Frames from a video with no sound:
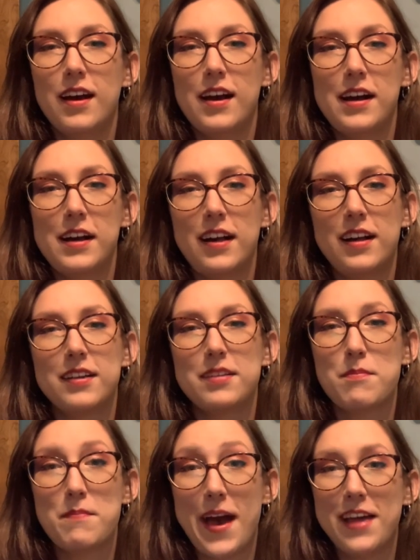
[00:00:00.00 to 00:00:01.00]

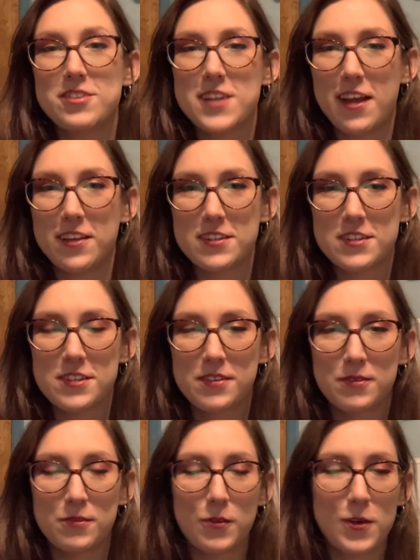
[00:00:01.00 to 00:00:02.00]
math challenge
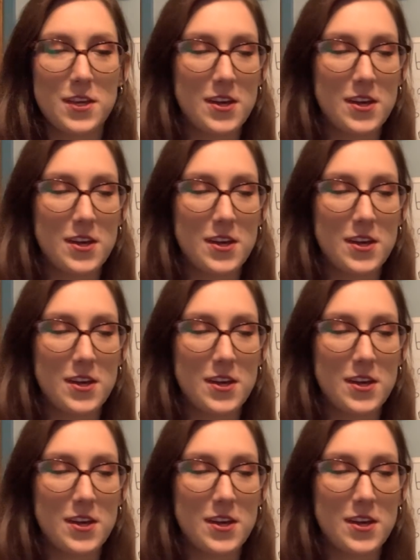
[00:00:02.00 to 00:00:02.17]
for you